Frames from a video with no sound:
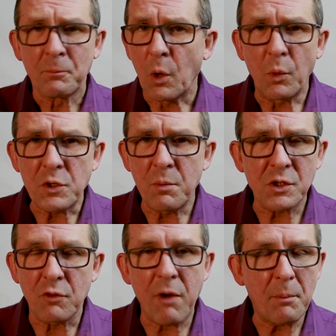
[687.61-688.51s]
which
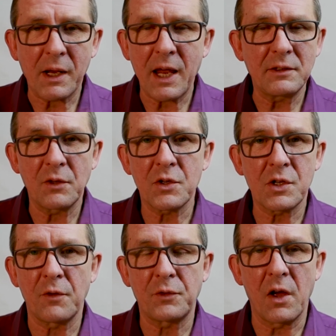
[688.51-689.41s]
must have replicated the
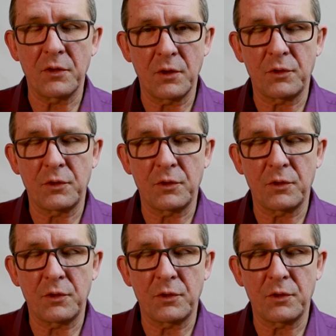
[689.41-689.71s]
stuff that